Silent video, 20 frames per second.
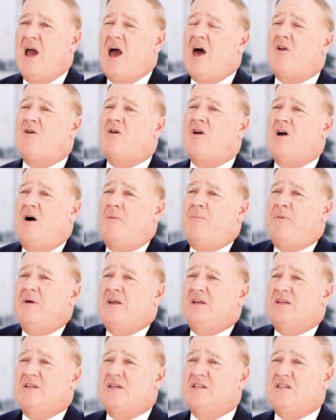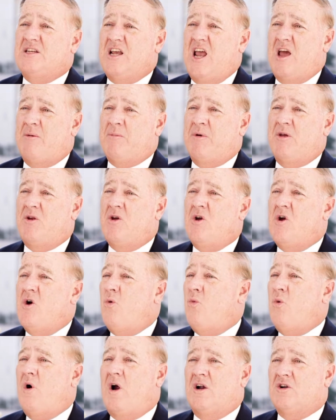How do companies examine
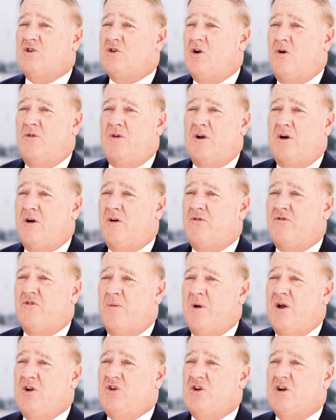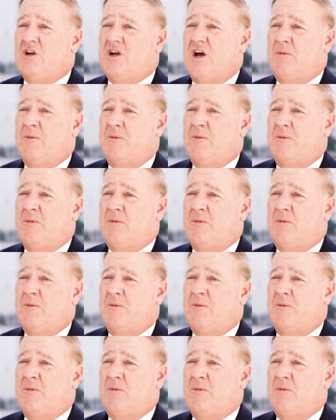where's all their information